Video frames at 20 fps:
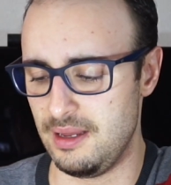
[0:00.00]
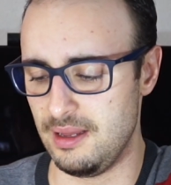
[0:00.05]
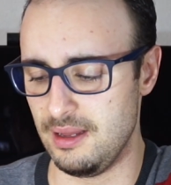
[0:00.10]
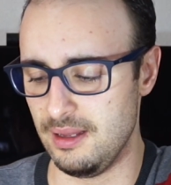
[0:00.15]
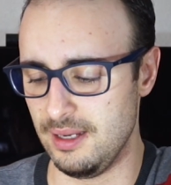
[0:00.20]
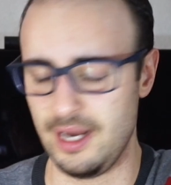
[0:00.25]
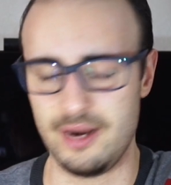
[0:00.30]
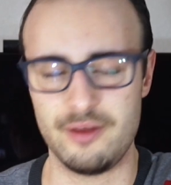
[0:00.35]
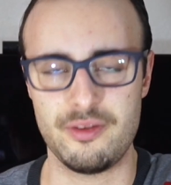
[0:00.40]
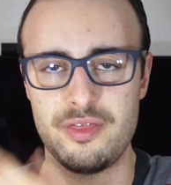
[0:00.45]
a
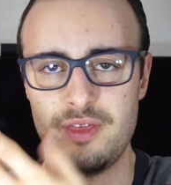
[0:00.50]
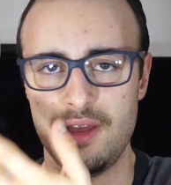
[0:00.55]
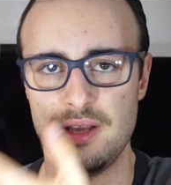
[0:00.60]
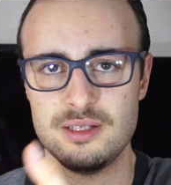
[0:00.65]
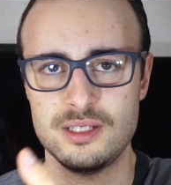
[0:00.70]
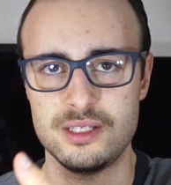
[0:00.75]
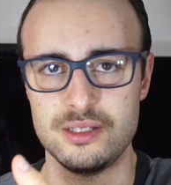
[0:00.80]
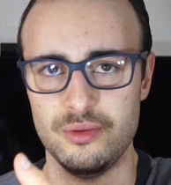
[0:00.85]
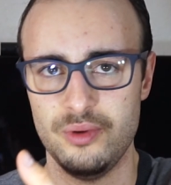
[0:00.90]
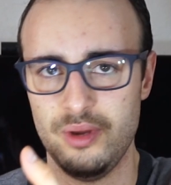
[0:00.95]
lot of
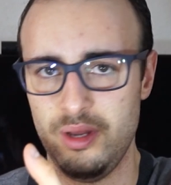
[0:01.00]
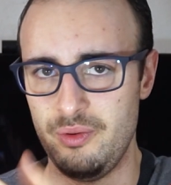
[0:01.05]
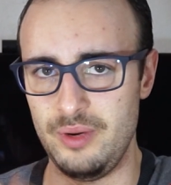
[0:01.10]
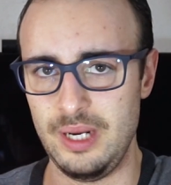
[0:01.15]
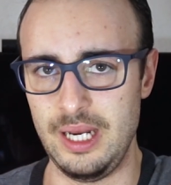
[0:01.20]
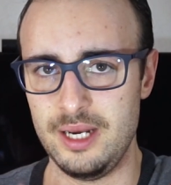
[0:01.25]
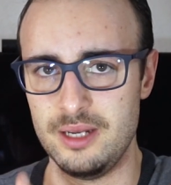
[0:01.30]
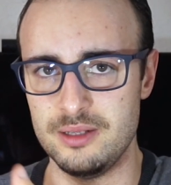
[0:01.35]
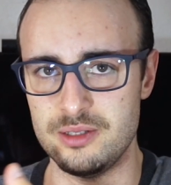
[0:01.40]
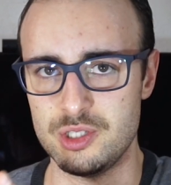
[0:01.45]
things
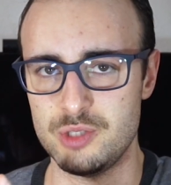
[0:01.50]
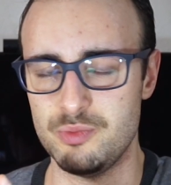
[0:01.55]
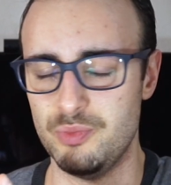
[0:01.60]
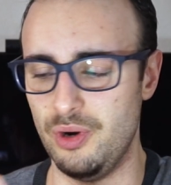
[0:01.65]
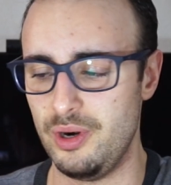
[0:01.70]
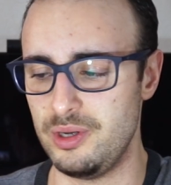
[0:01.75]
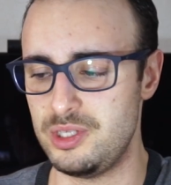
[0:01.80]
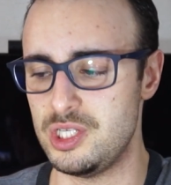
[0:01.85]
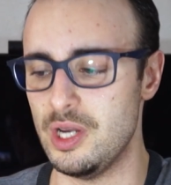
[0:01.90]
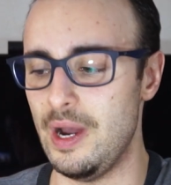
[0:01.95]
related to
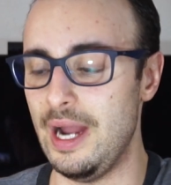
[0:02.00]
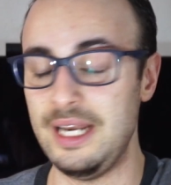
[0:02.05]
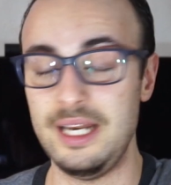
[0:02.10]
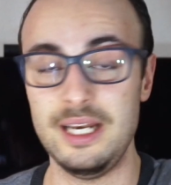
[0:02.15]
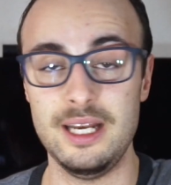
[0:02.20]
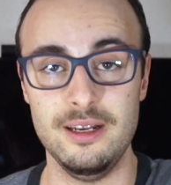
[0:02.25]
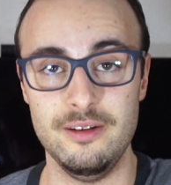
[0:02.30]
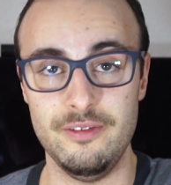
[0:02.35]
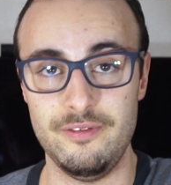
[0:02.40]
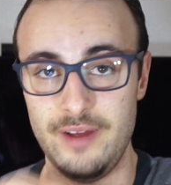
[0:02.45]
sports, so I
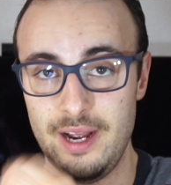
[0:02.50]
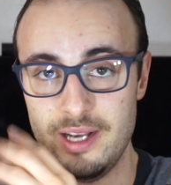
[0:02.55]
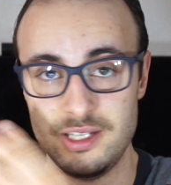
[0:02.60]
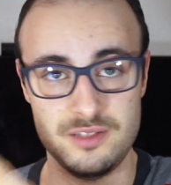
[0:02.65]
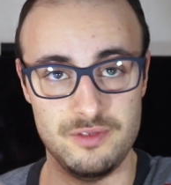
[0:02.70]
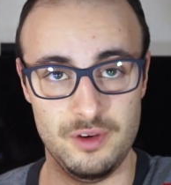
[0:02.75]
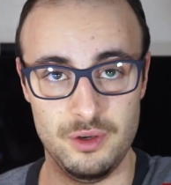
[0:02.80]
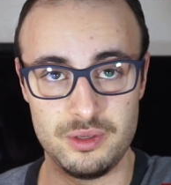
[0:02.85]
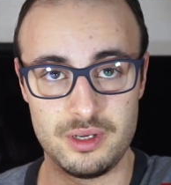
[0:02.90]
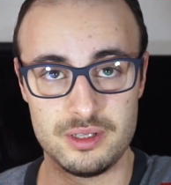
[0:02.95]
needed a fast
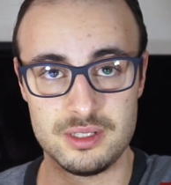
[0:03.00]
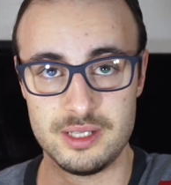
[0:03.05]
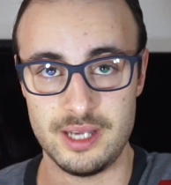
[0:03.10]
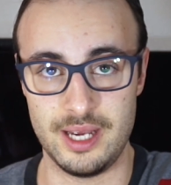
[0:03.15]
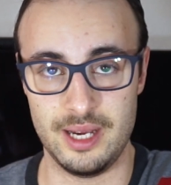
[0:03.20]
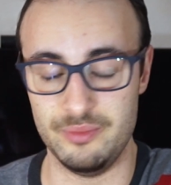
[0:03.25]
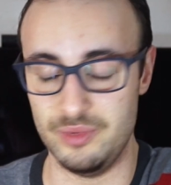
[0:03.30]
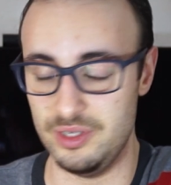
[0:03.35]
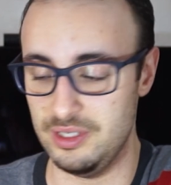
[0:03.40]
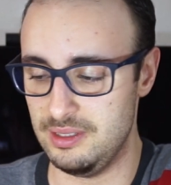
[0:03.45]
focus
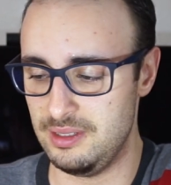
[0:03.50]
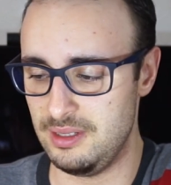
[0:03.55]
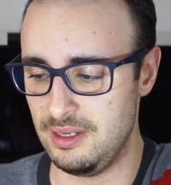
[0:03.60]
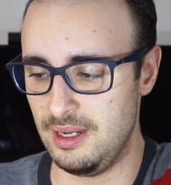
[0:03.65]
camera.